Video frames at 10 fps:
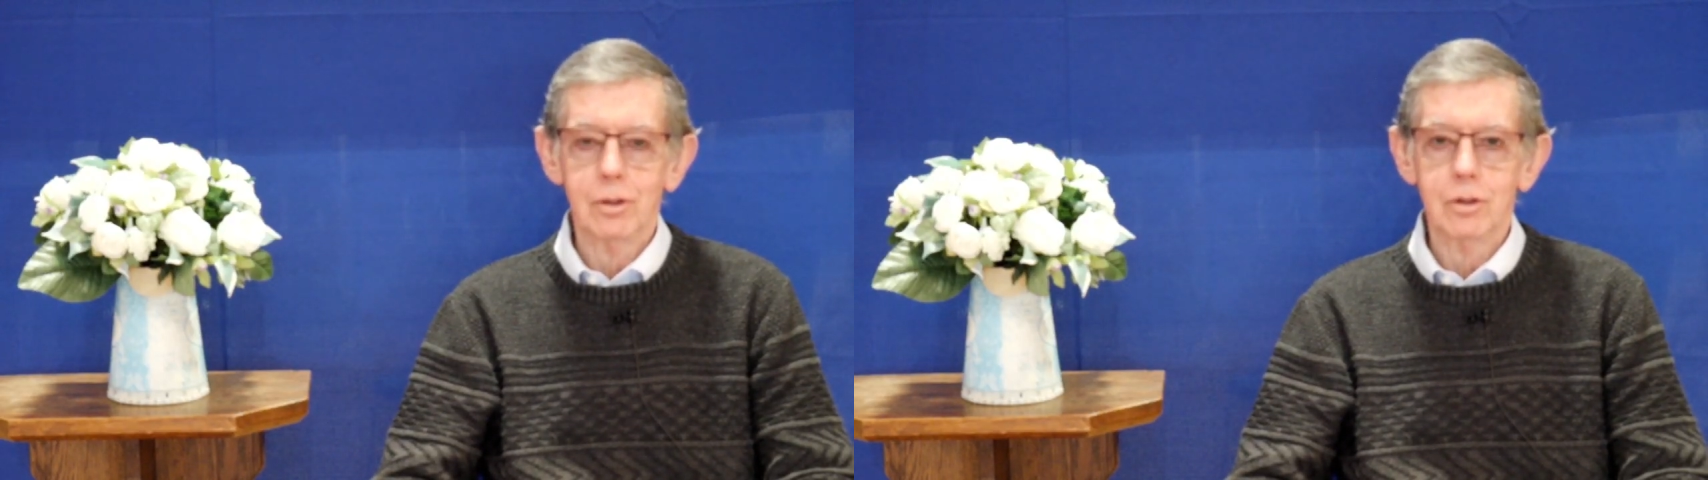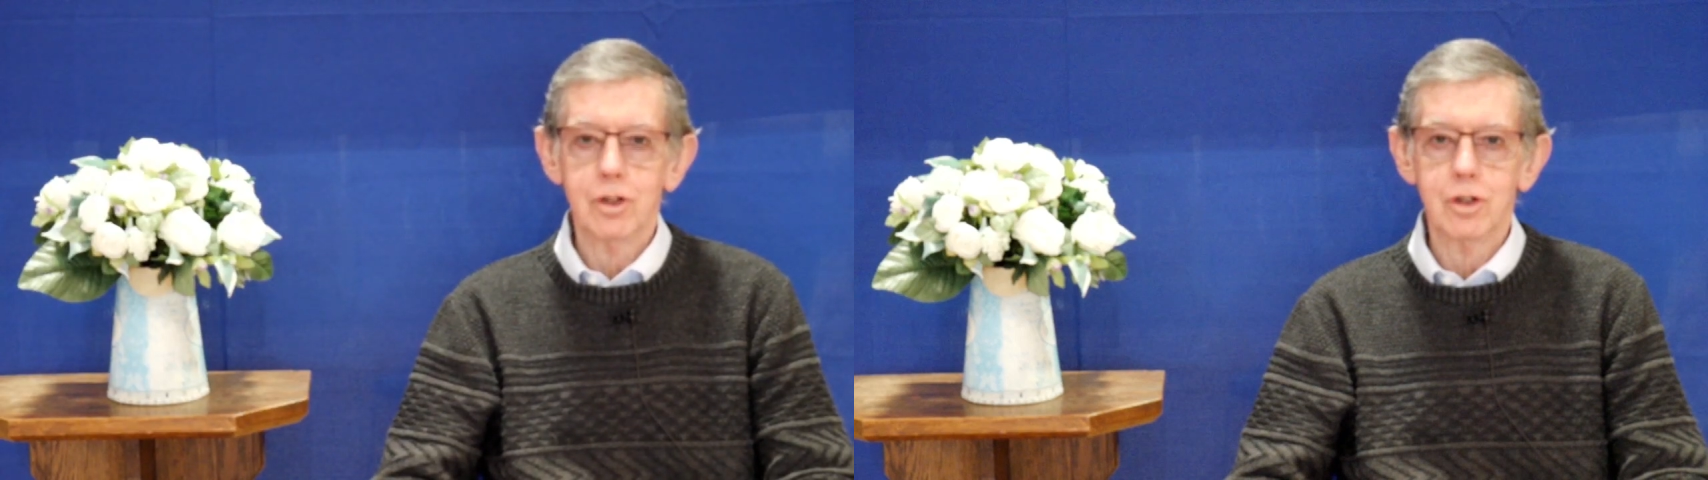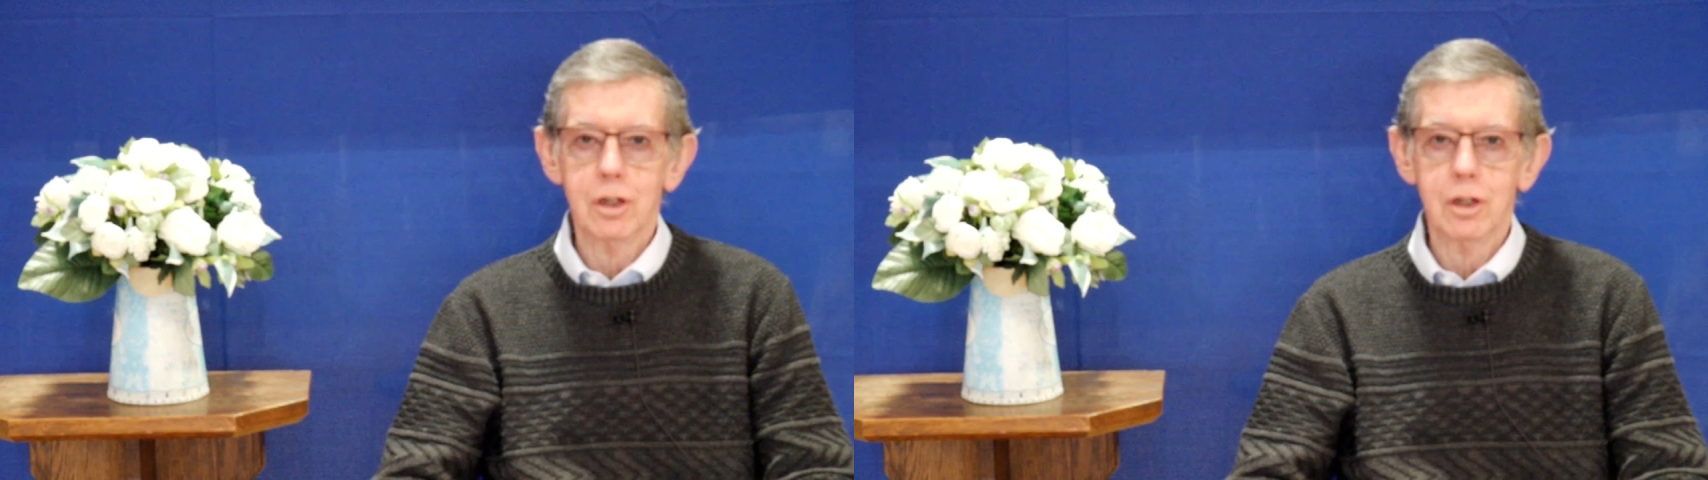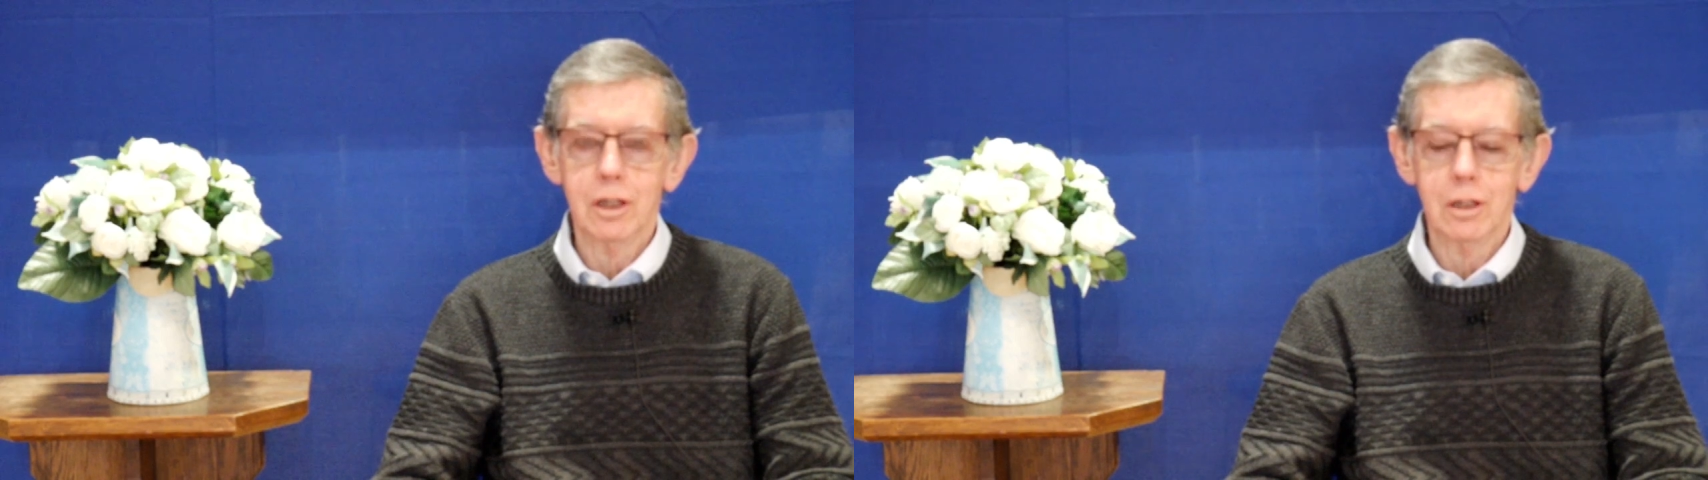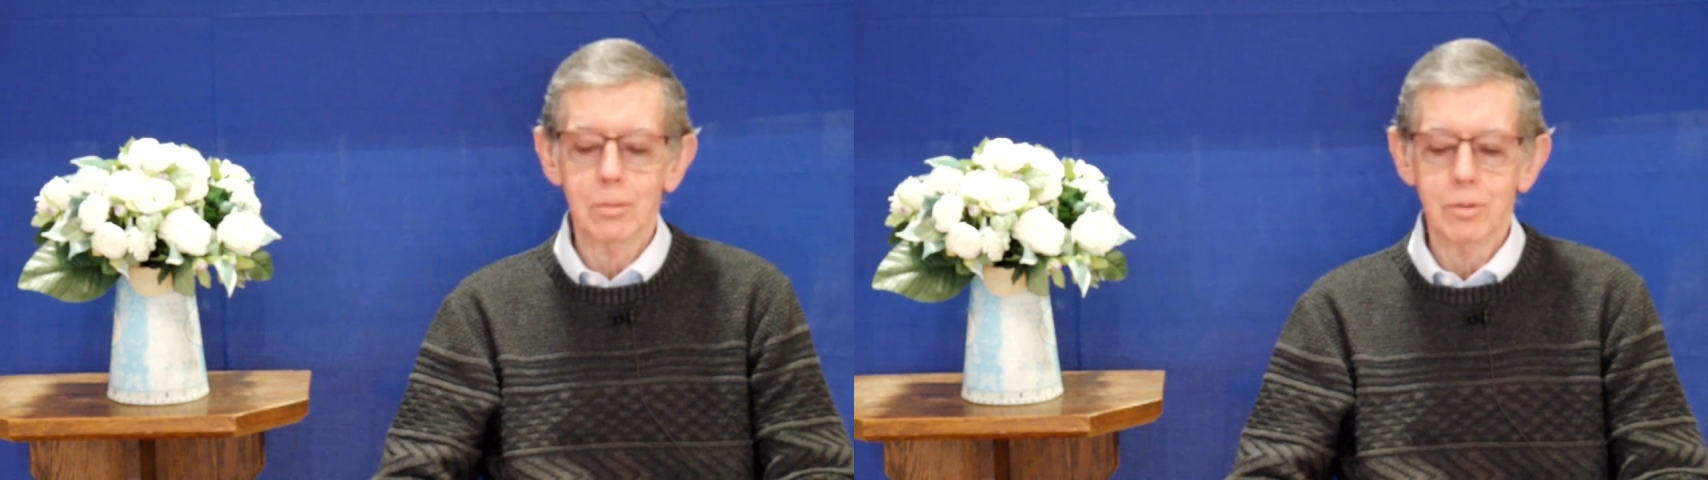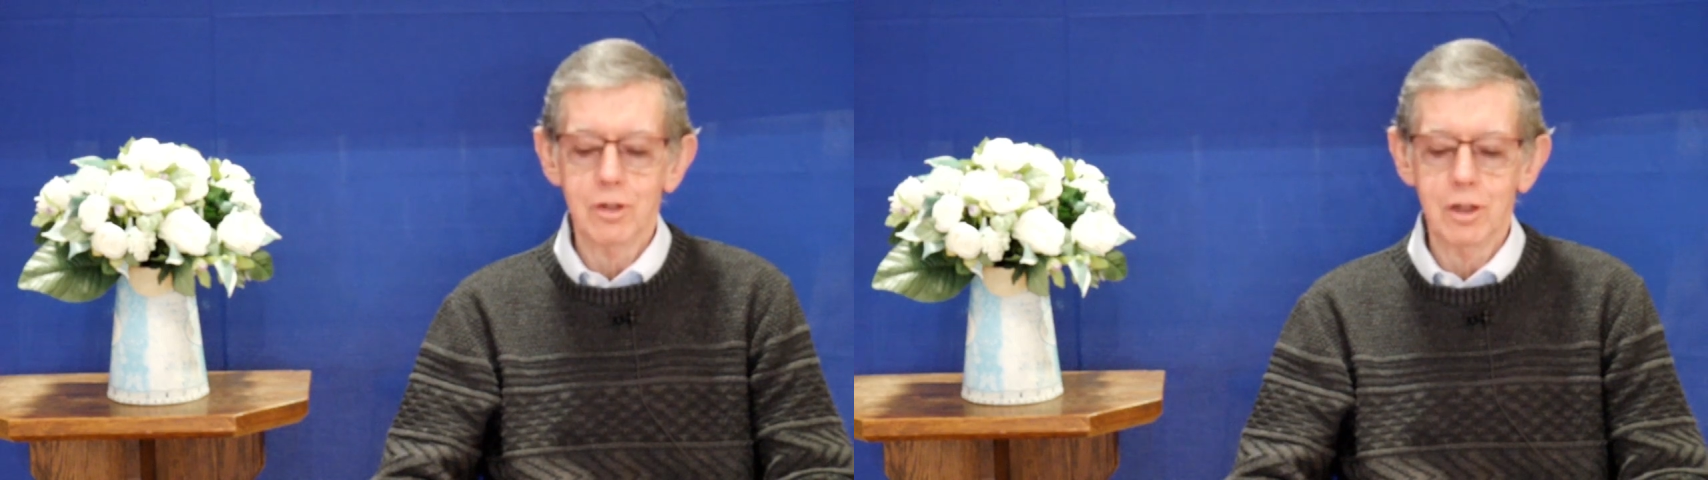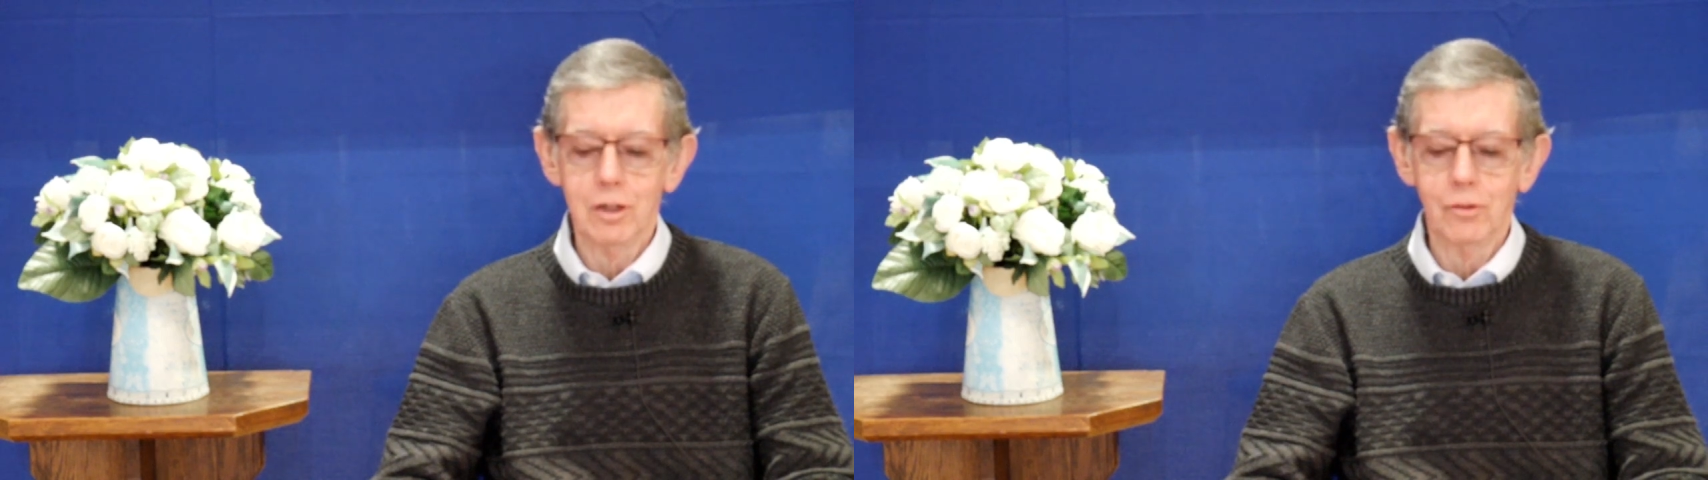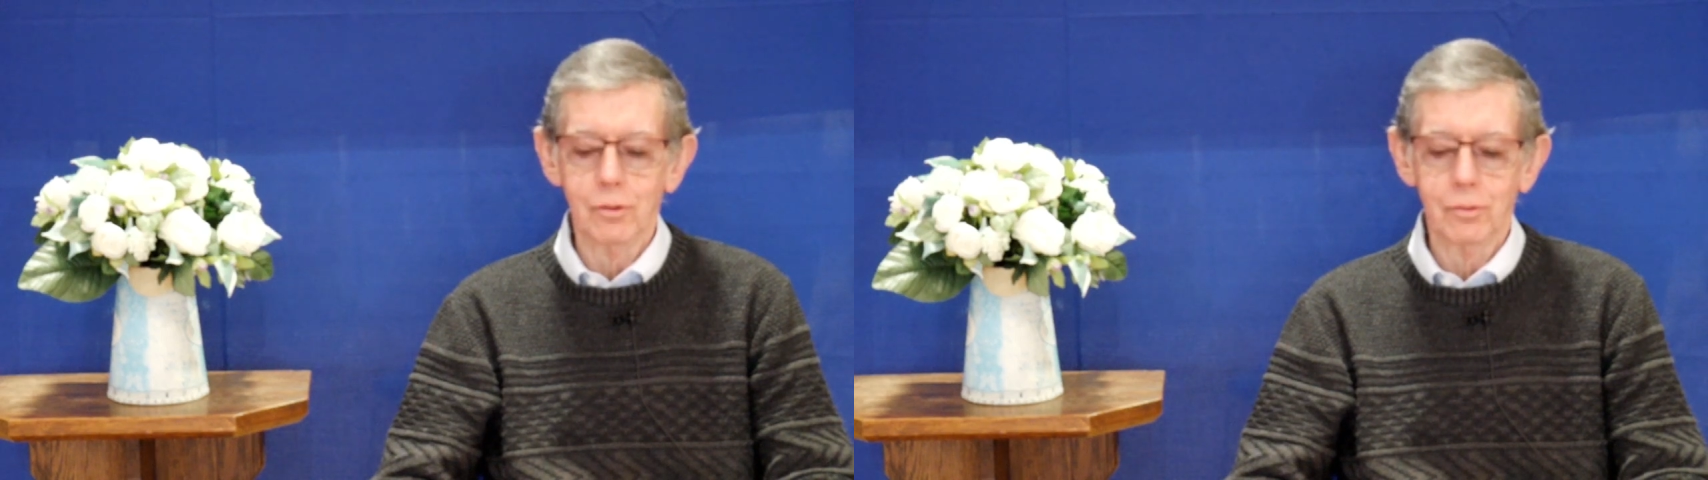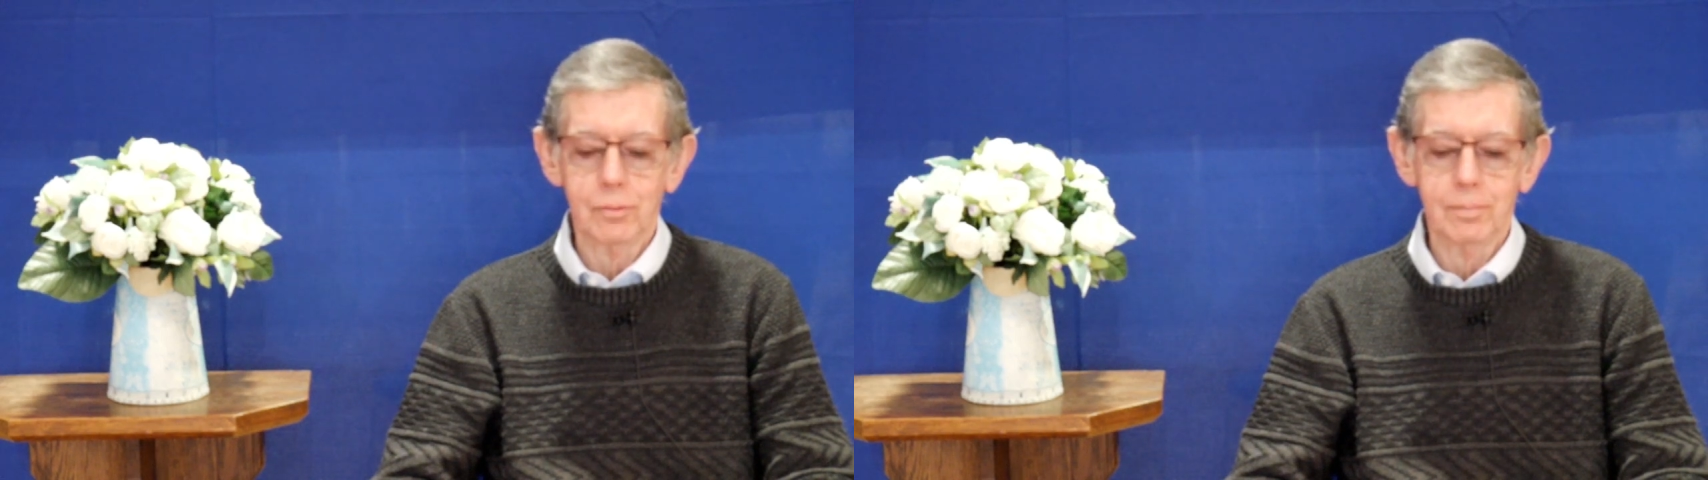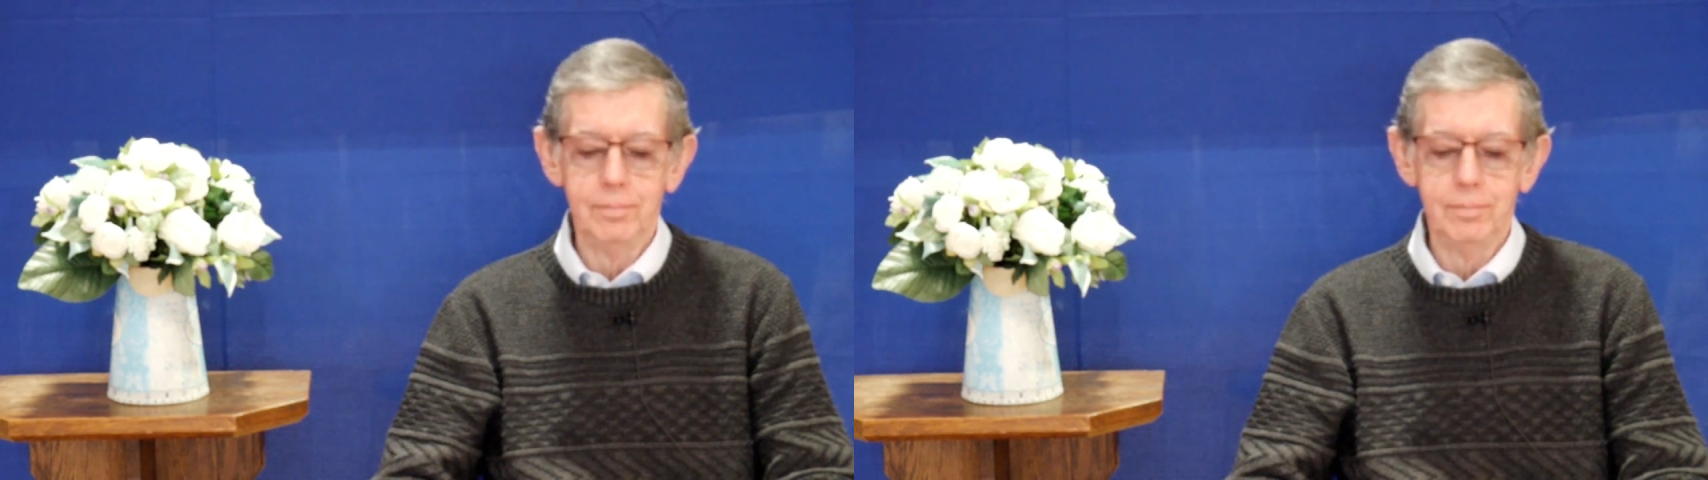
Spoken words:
Journeying with Jesus.